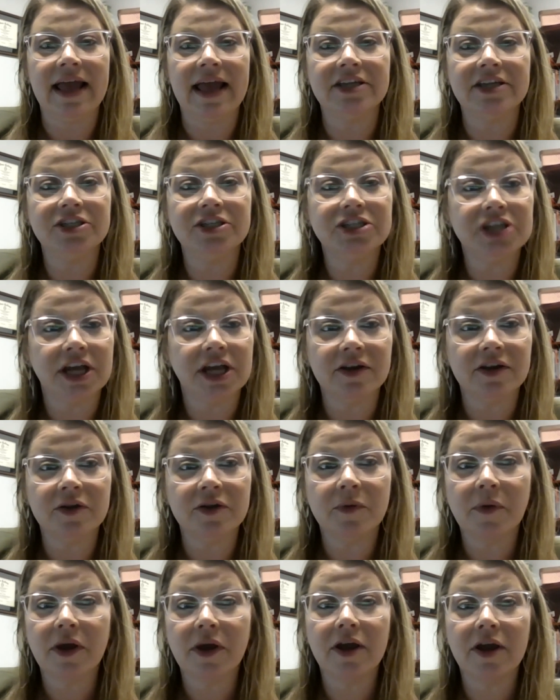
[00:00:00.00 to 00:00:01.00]
In
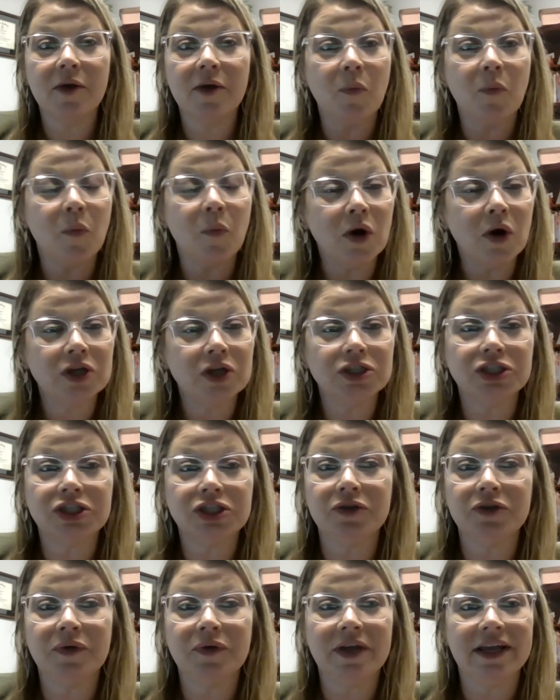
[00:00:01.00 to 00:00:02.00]
January, once
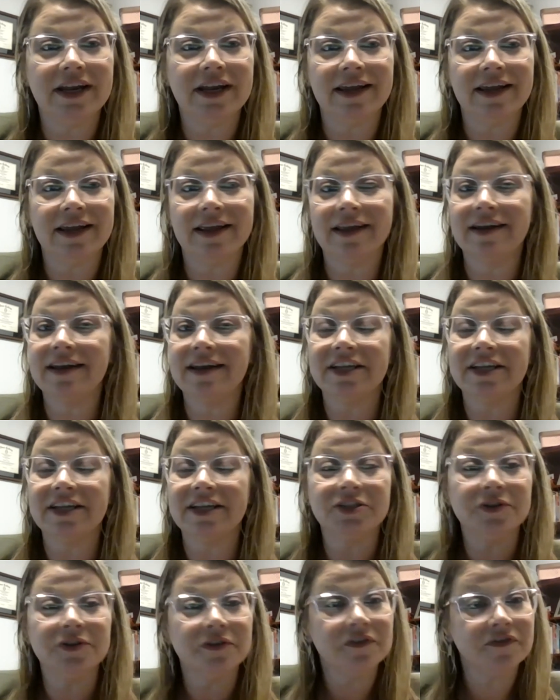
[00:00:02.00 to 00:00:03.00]
you get in,
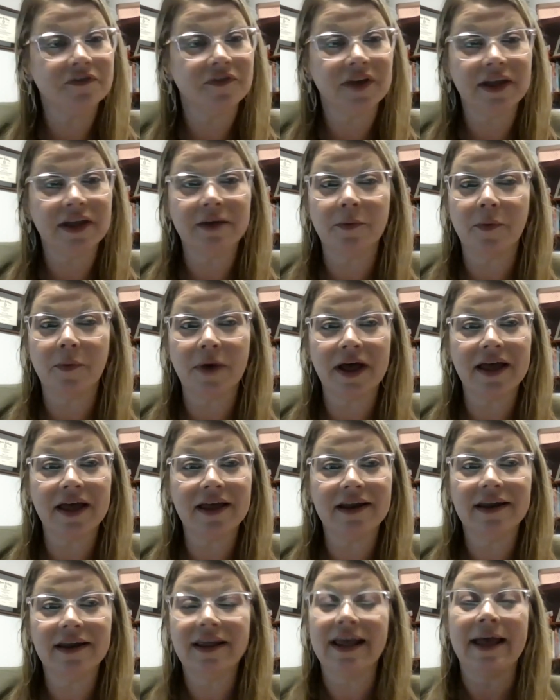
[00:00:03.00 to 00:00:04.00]
get your feet wet,